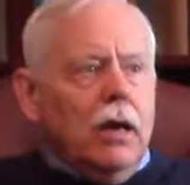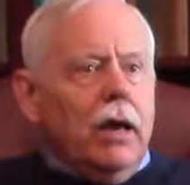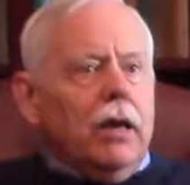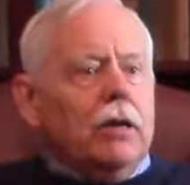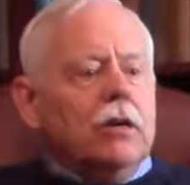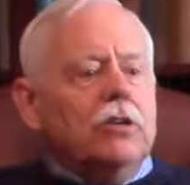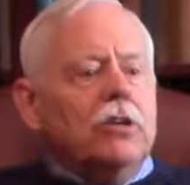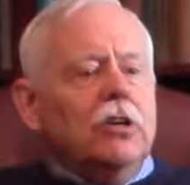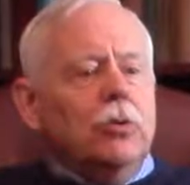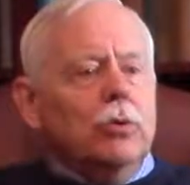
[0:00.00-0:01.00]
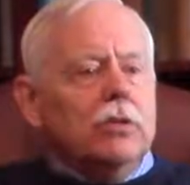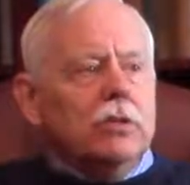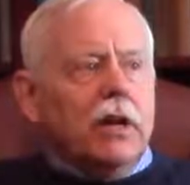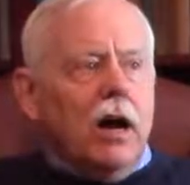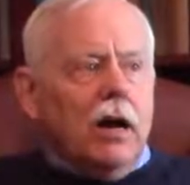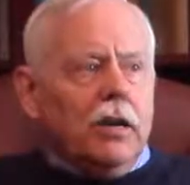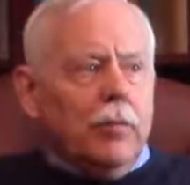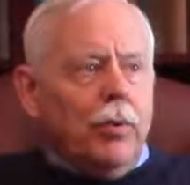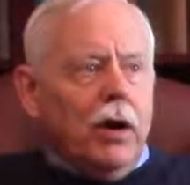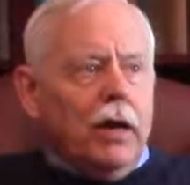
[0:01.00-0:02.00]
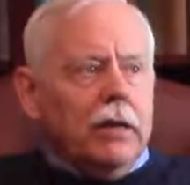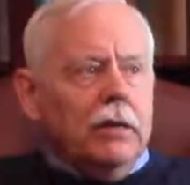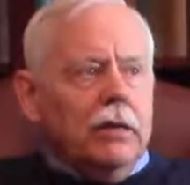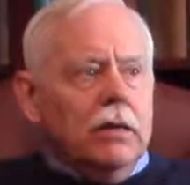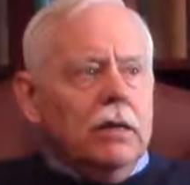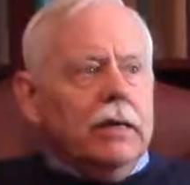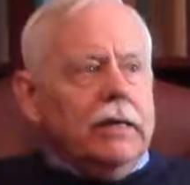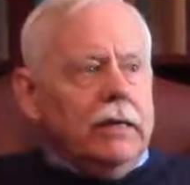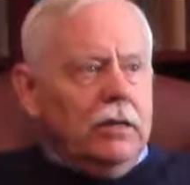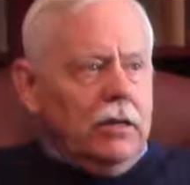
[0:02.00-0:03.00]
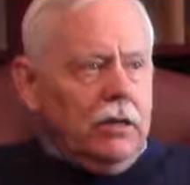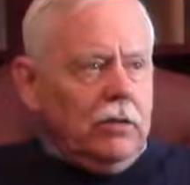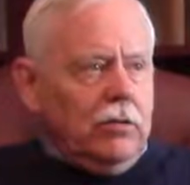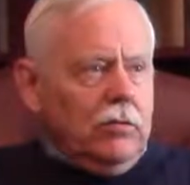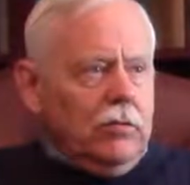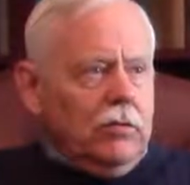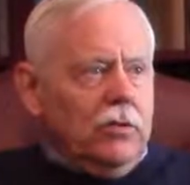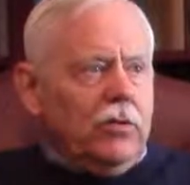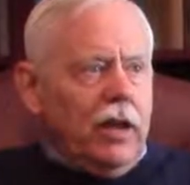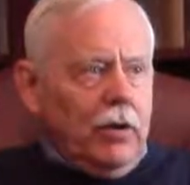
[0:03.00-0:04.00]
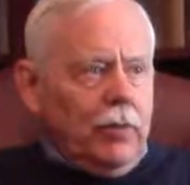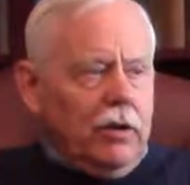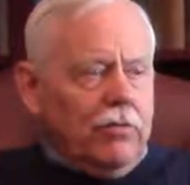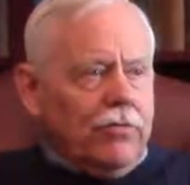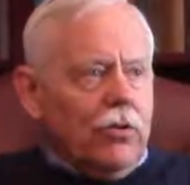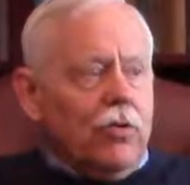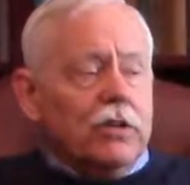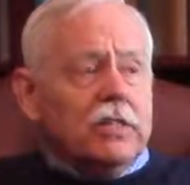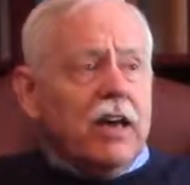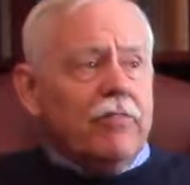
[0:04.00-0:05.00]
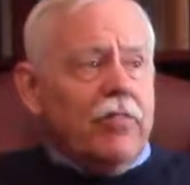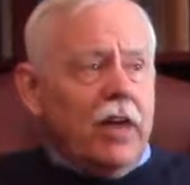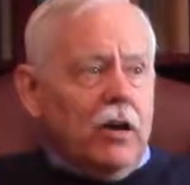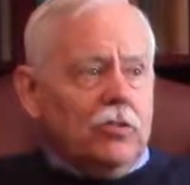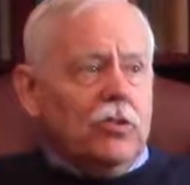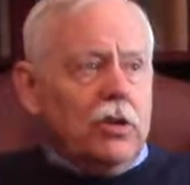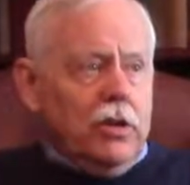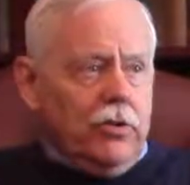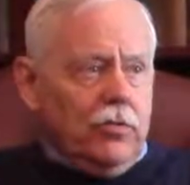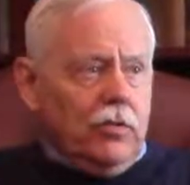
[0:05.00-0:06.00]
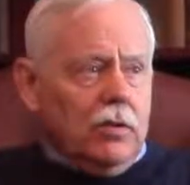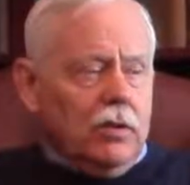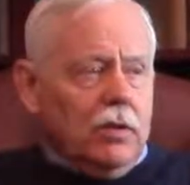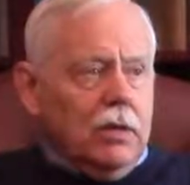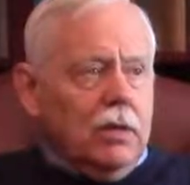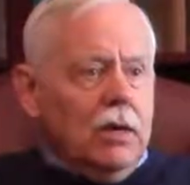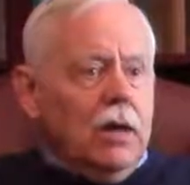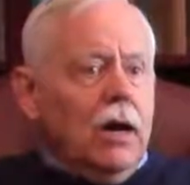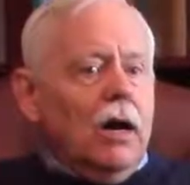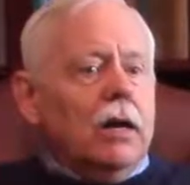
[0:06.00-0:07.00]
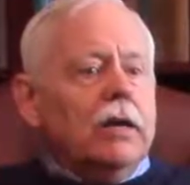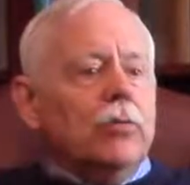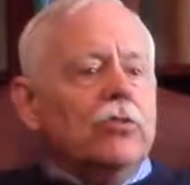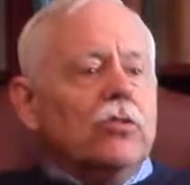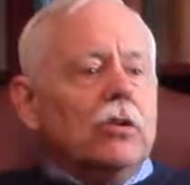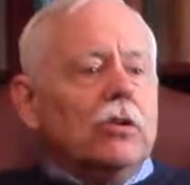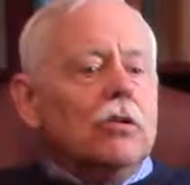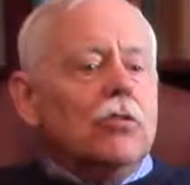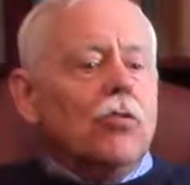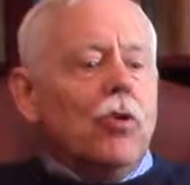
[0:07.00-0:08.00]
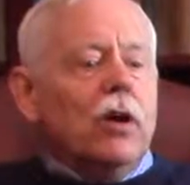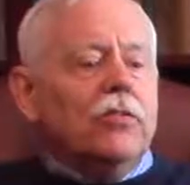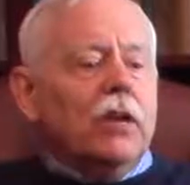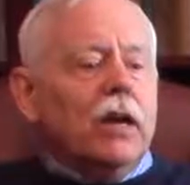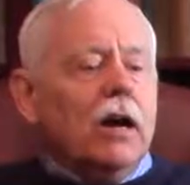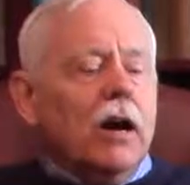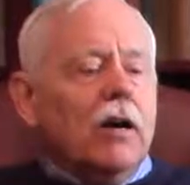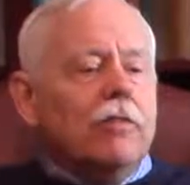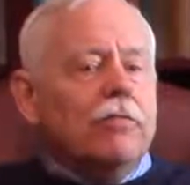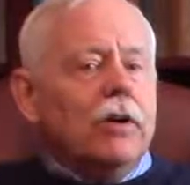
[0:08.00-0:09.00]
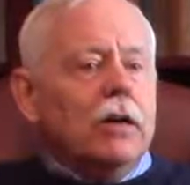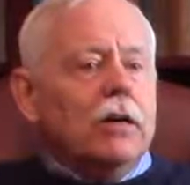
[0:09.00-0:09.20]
a continuously occupied Indian settlement for over 7,000 years. It was the crossing of